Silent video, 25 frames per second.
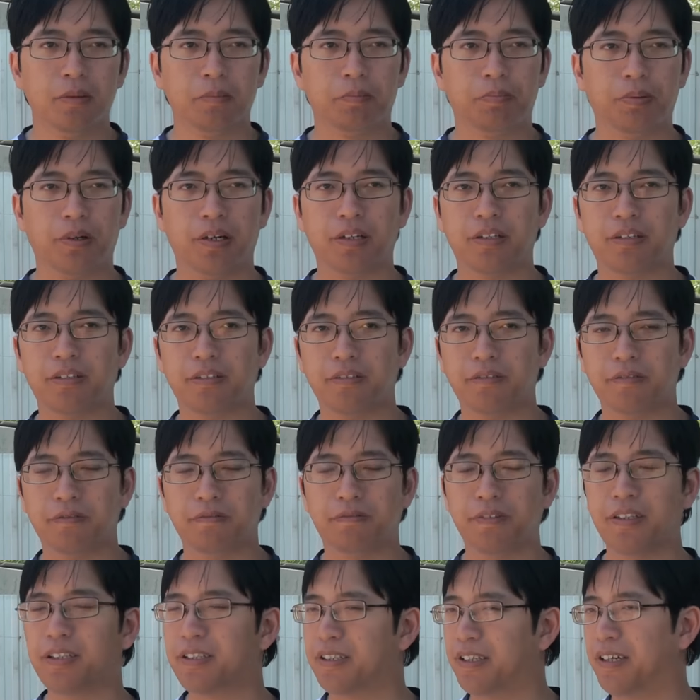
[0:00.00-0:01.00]
but
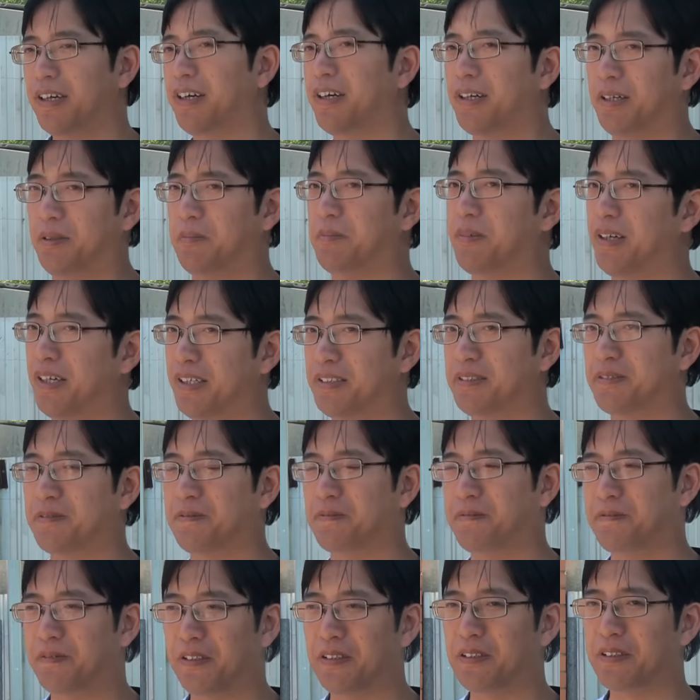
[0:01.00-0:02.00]
Vietnam has a
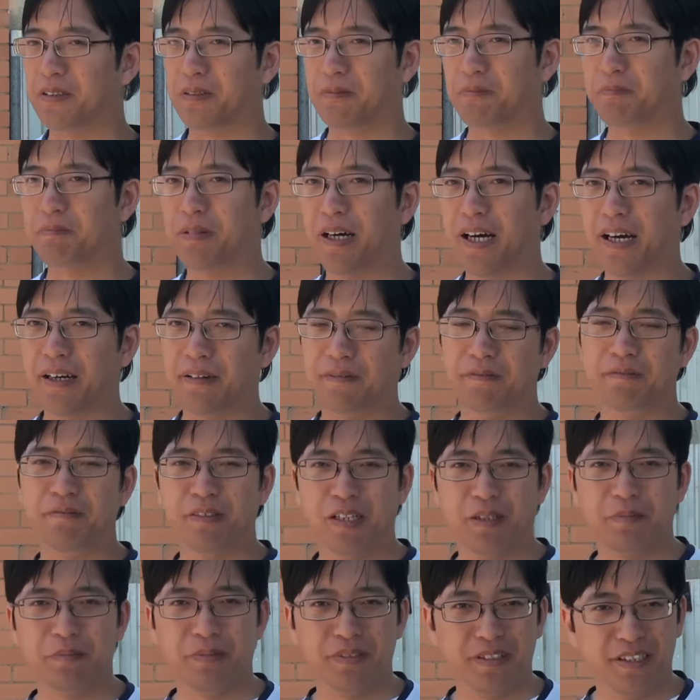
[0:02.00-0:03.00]
very bad
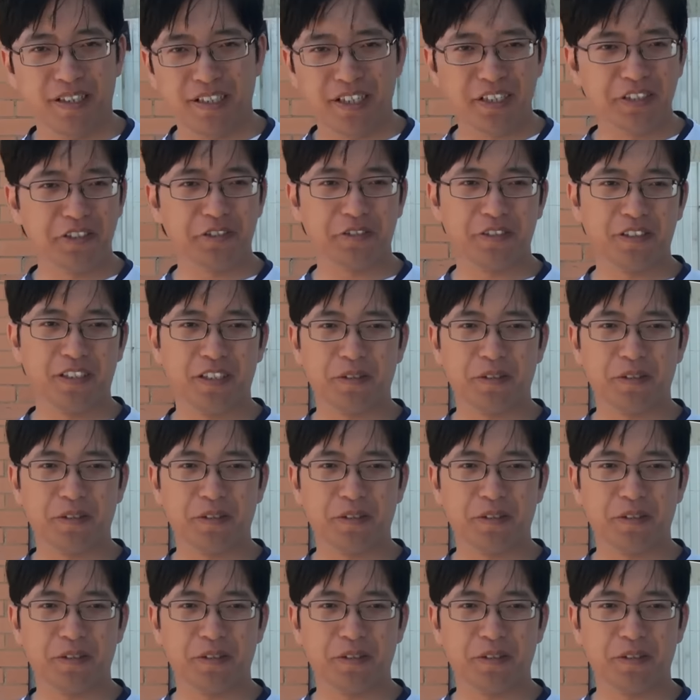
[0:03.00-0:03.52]
rep in archery.